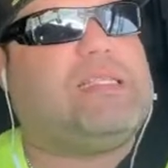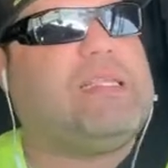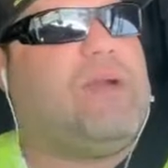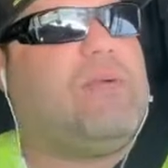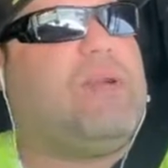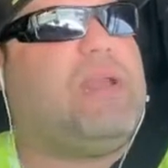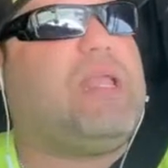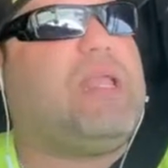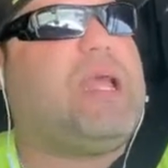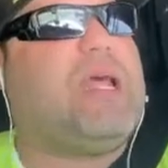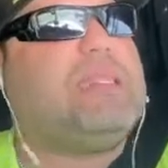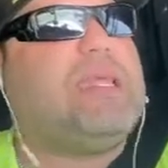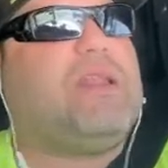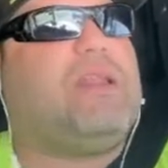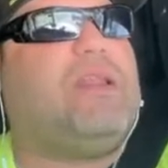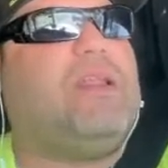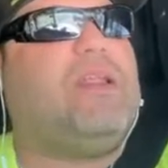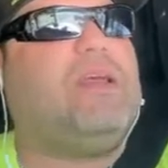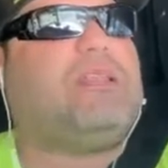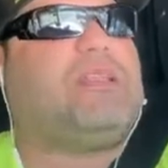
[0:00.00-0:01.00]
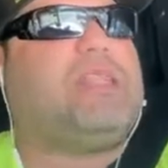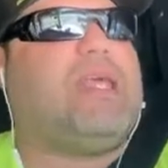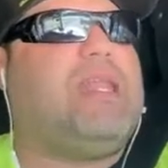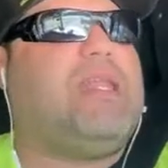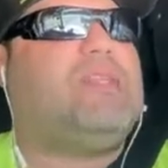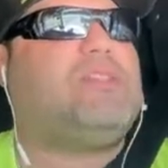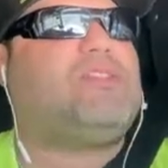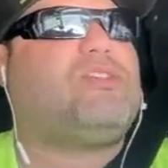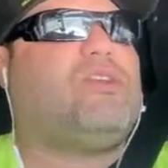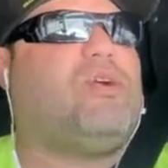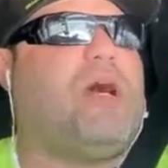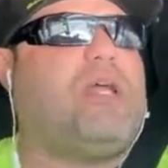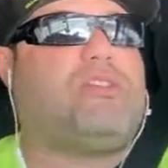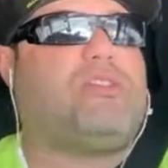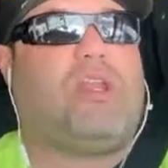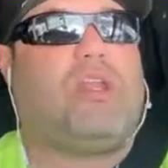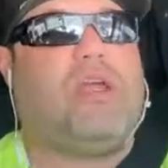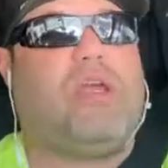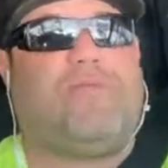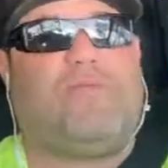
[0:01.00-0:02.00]
I already got down and looked at it. So I
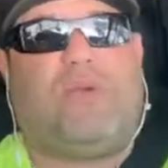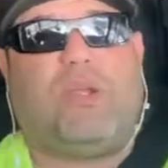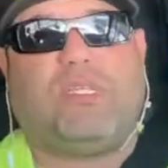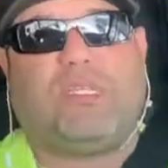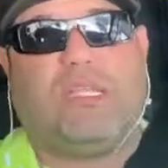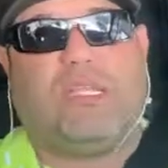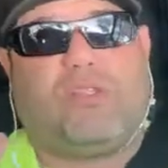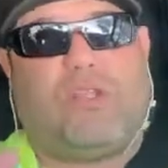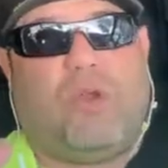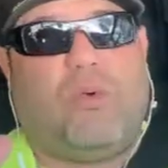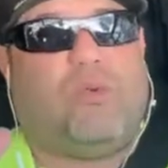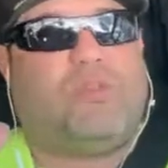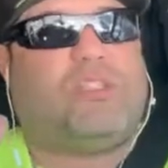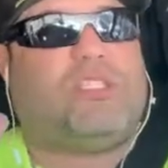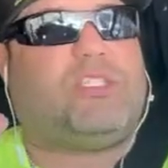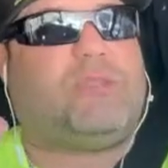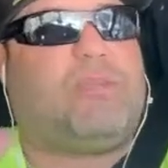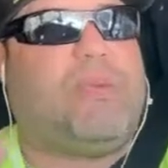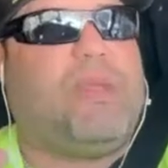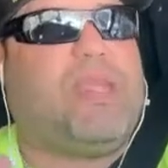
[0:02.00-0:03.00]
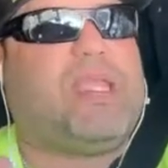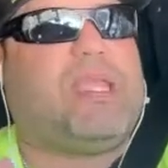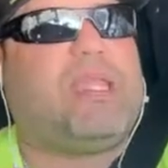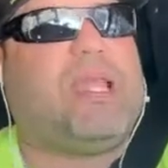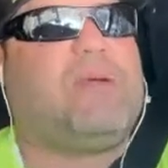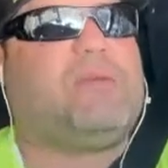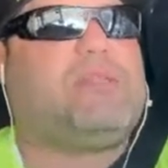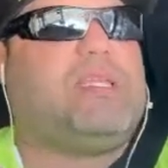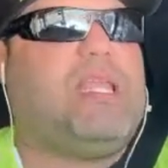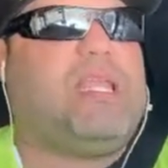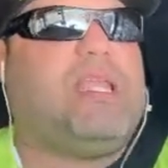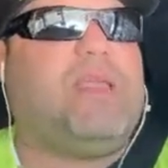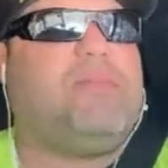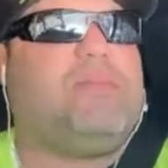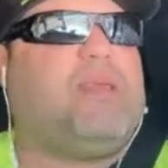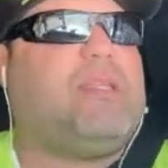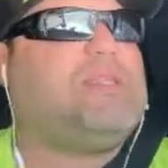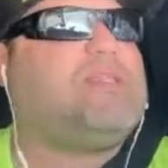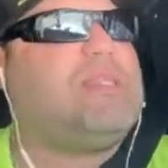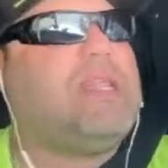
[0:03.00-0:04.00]
thought, at first I thought it was a spigot that was leaking,
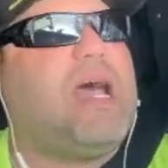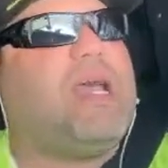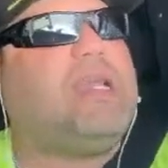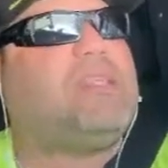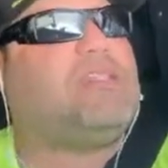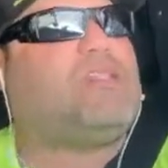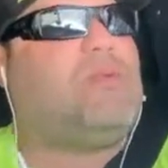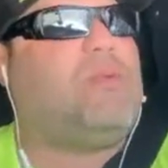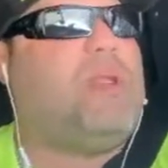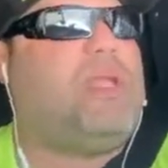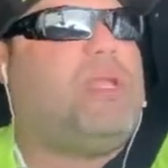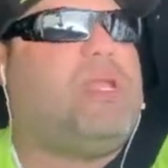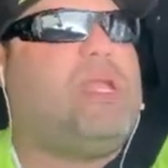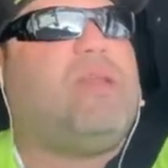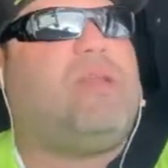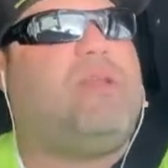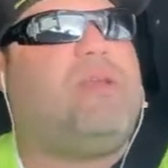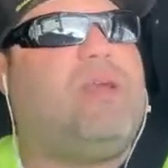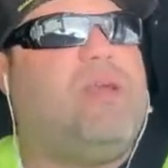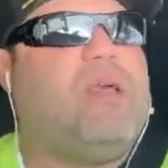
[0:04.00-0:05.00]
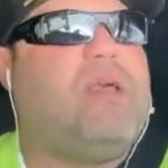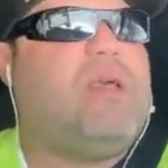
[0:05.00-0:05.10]
but it's not. It's the radiator.